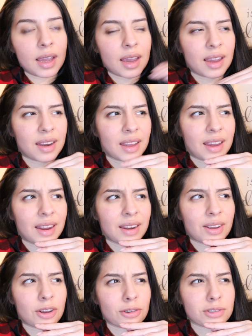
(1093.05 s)
And it kind
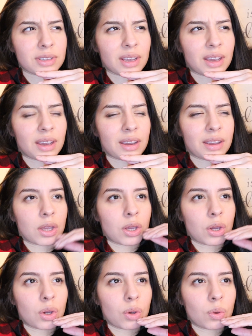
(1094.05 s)
of goes like,
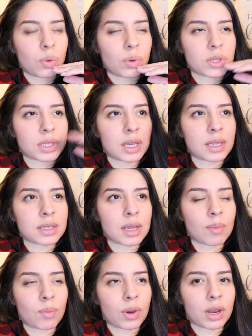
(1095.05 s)
you see
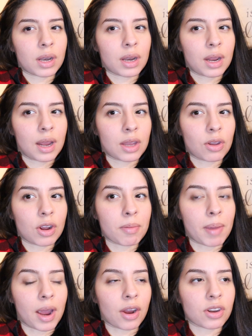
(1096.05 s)
someone and you
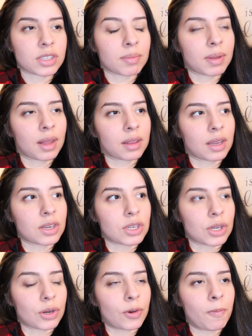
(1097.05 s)
admire something that they
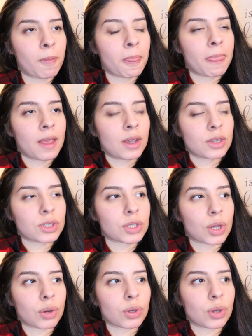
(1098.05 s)
do.
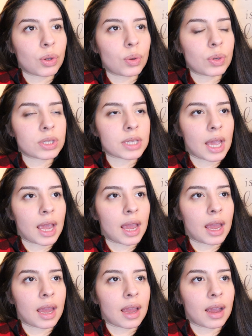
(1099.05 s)
So you
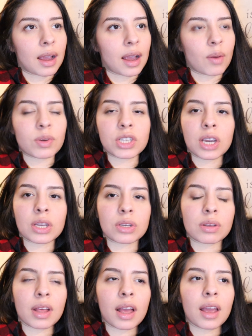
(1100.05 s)
say, I wish I could
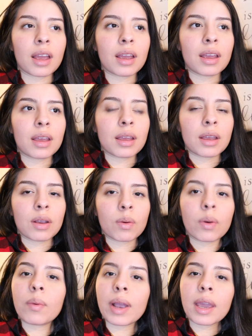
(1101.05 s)
do that.
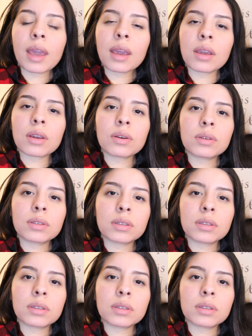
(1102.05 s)
Well, why can't you?